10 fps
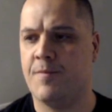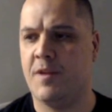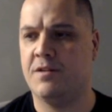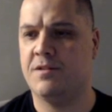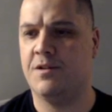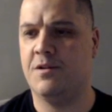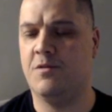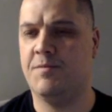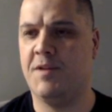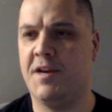So
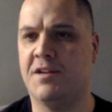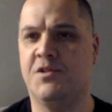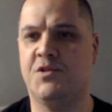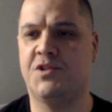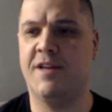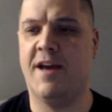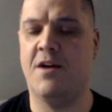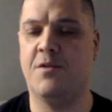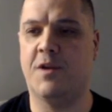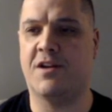we play Katusha
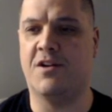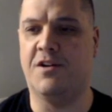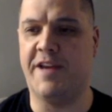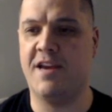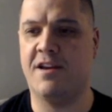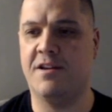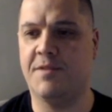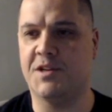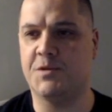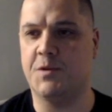down, what I call naked,
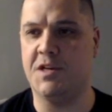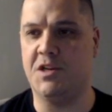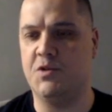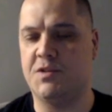because we didn't use the